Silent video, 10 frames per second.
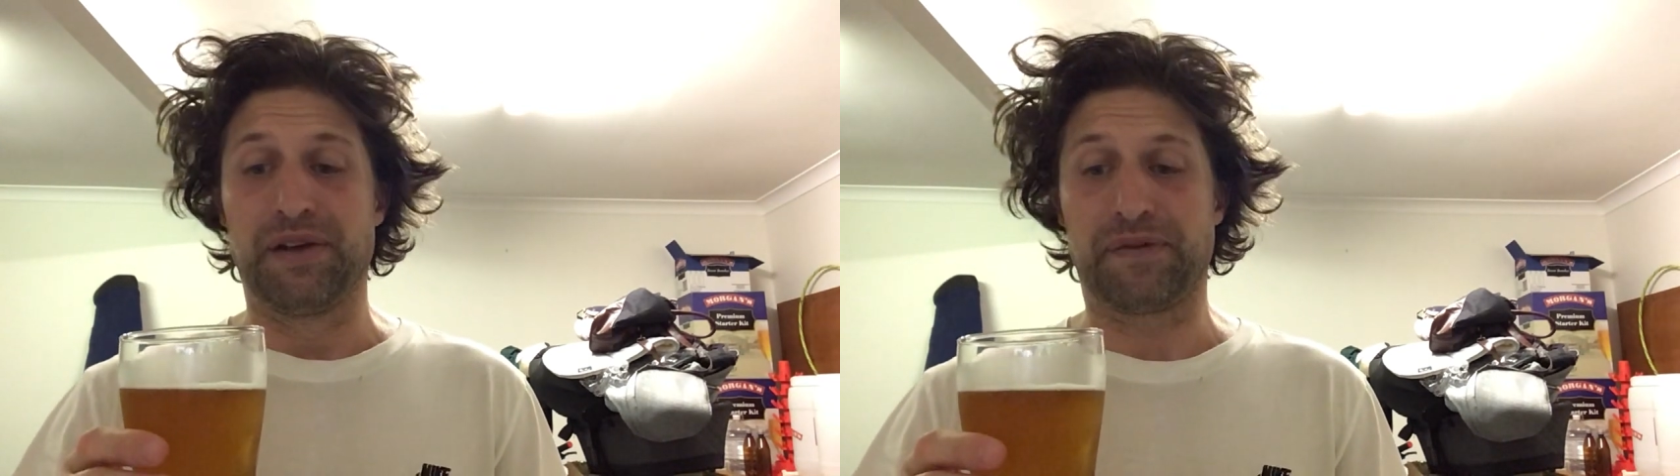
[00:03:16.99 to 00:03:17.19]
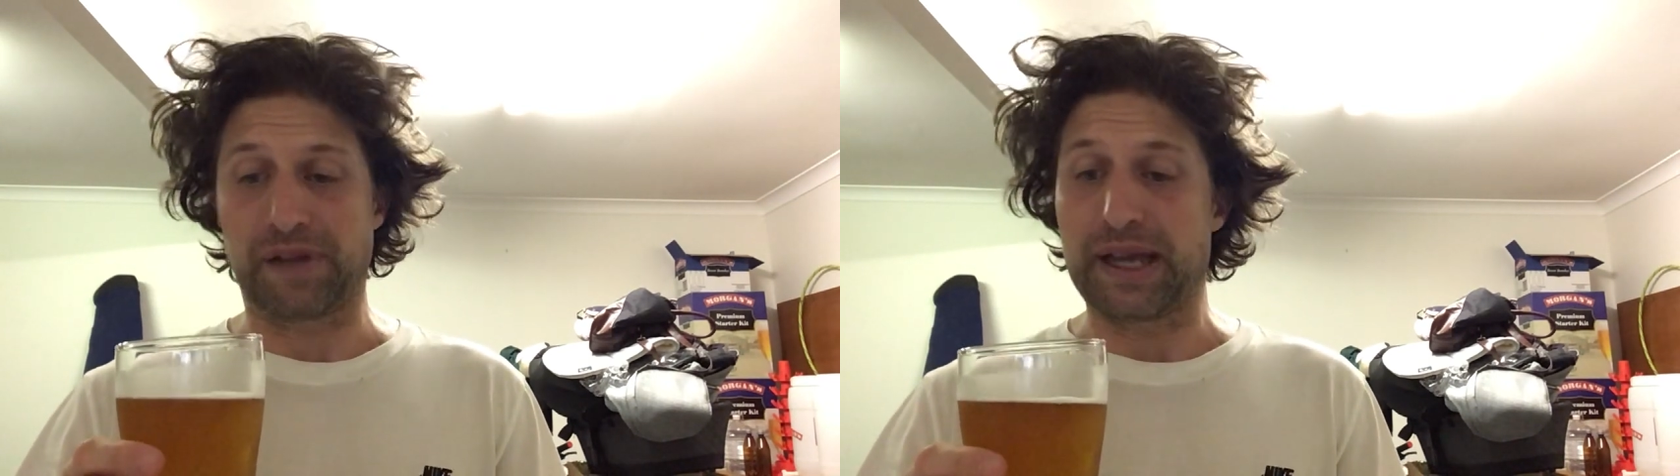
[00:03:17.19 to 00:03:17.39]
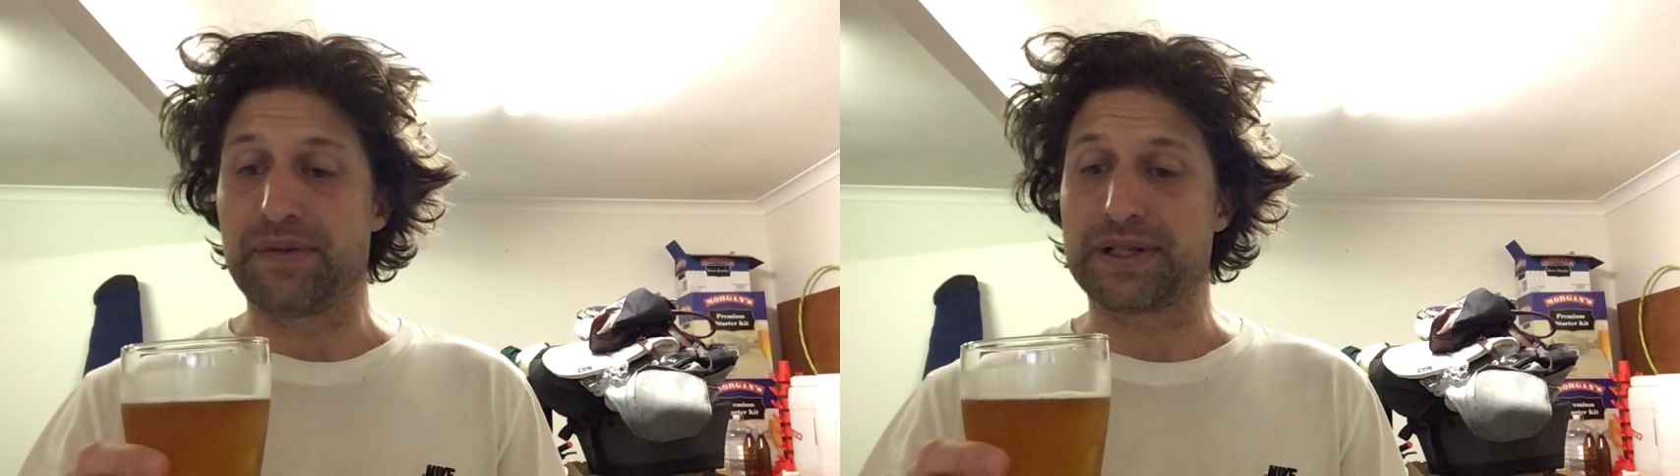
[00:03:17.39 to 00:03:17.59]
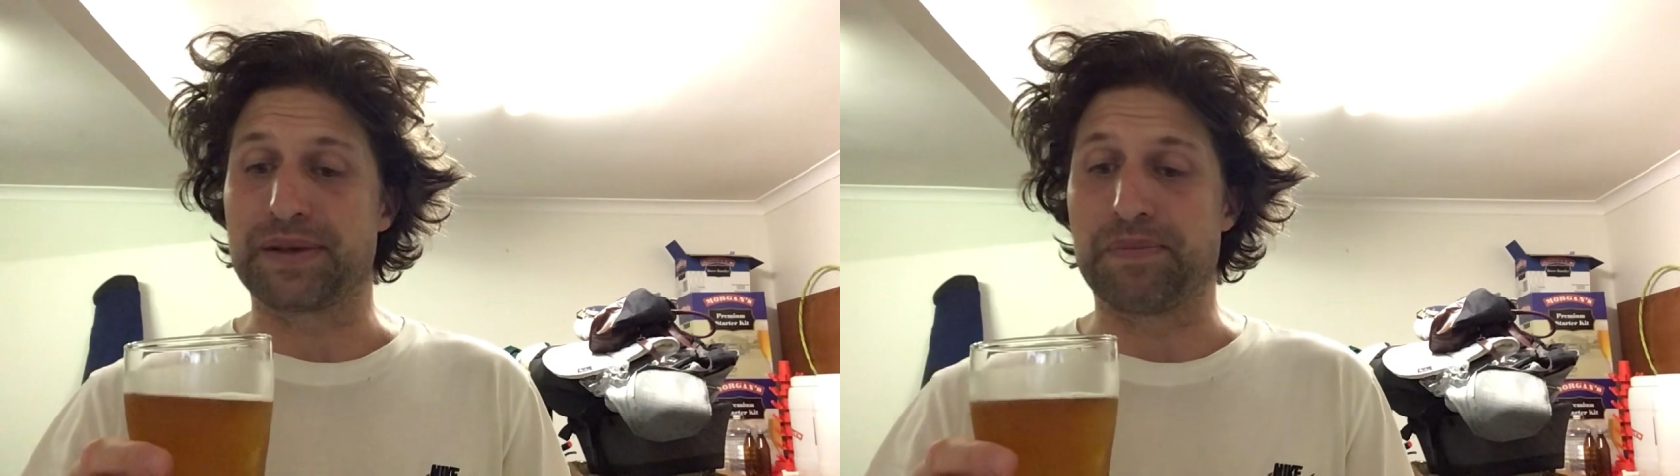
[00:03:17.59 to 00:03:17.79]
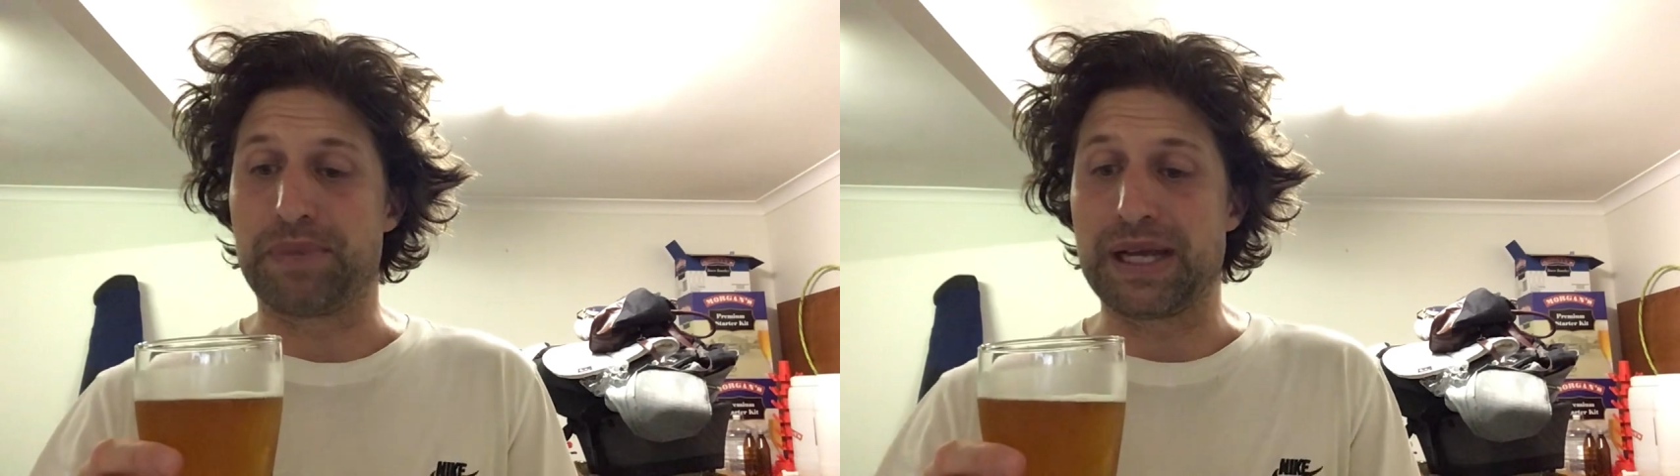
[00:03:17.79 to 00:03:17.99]

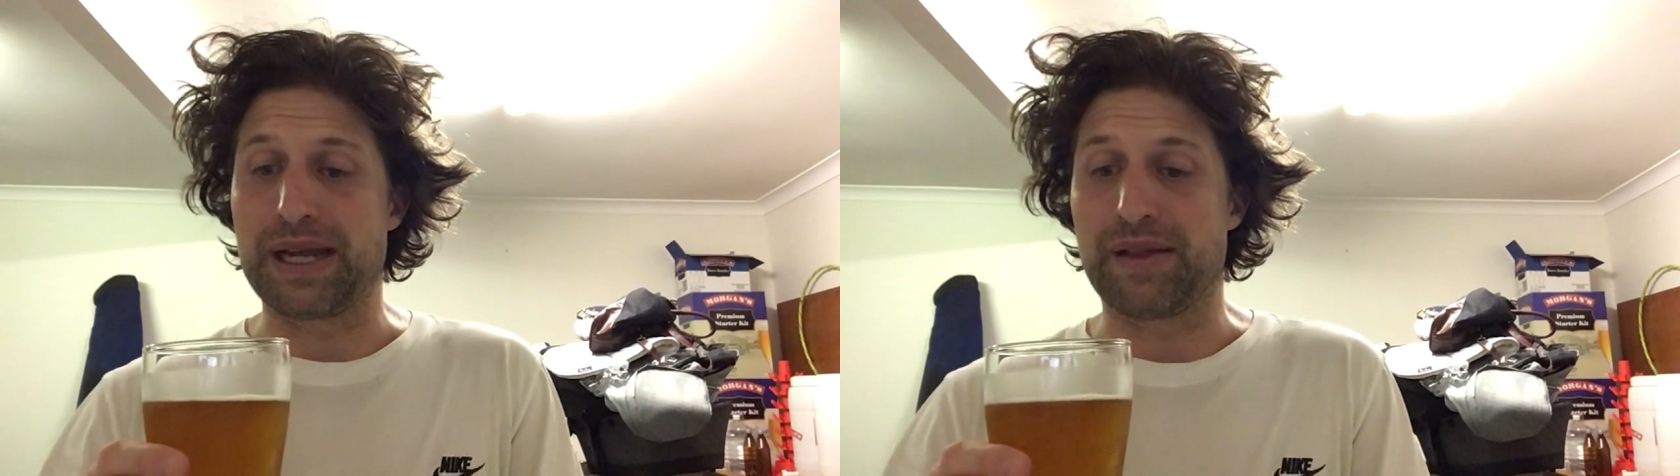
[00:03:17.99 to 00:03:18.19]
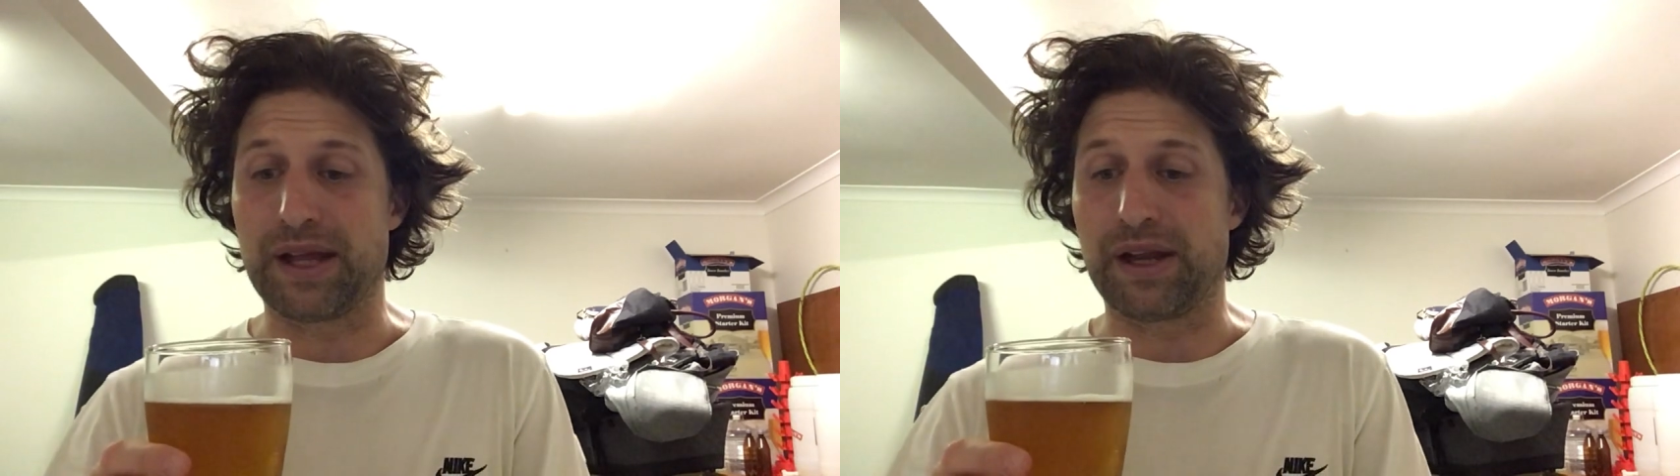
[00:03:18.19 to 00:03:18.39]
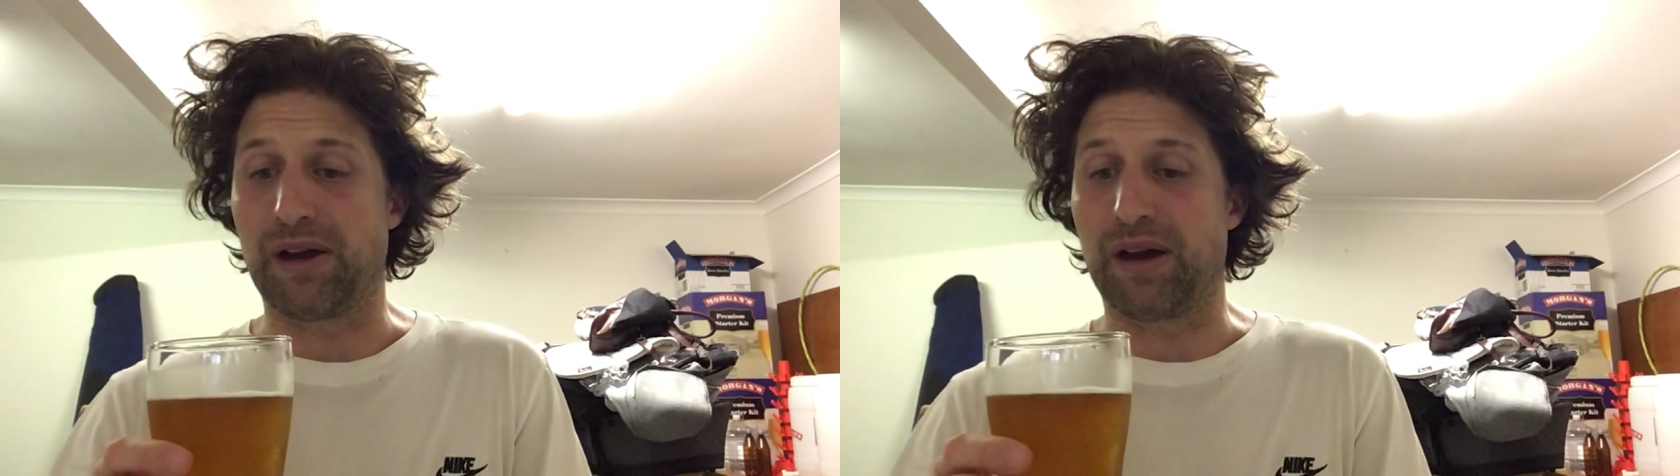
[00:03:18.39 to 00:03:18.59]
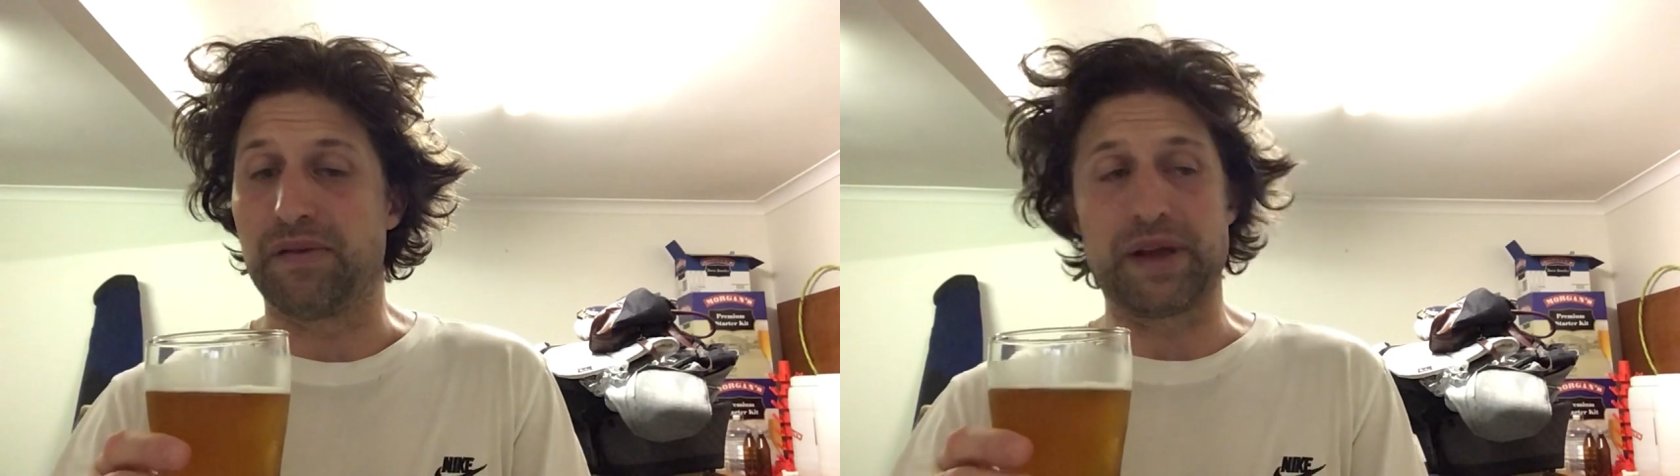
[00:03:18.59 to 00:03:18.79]
flavoursome beer that I've